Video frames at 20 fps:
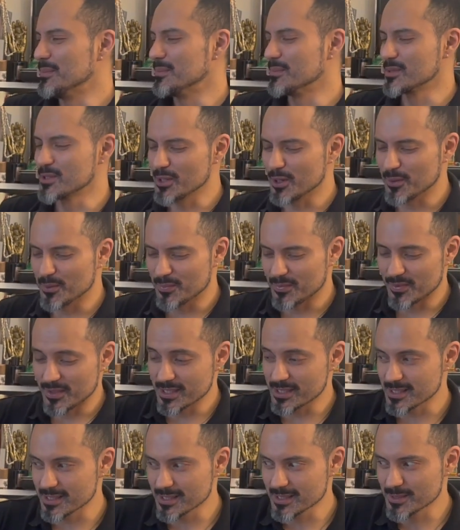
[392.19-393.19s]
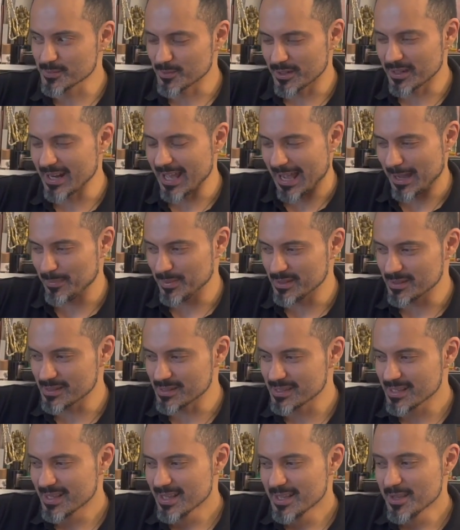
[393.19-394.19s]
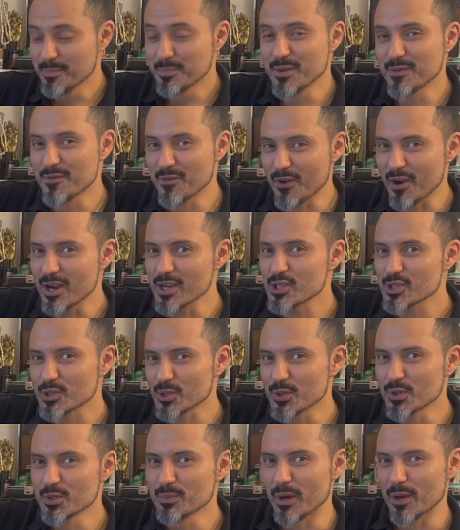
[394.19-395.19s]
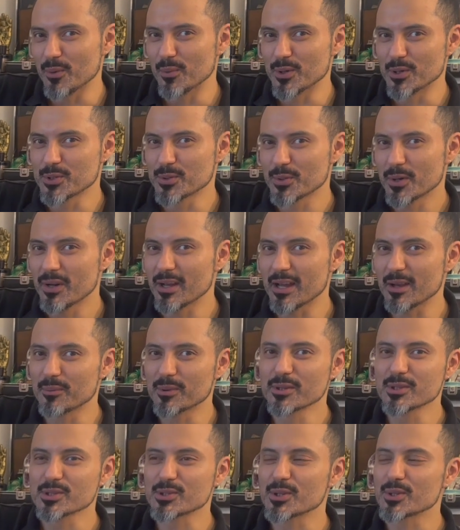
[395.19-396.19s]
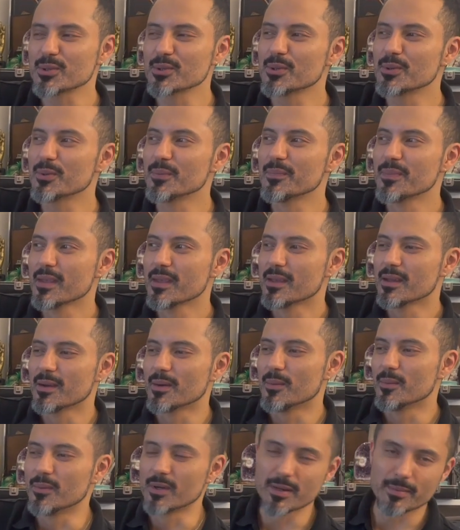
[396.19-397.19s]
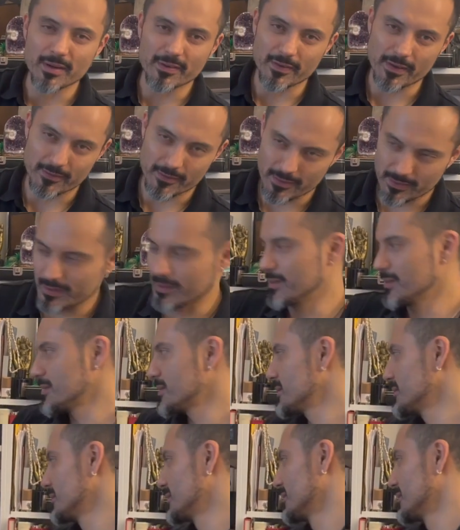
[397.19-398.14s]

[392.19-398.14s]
So this is where it happens. Before I show you my wonder wall, I want to show you one of my favorite things.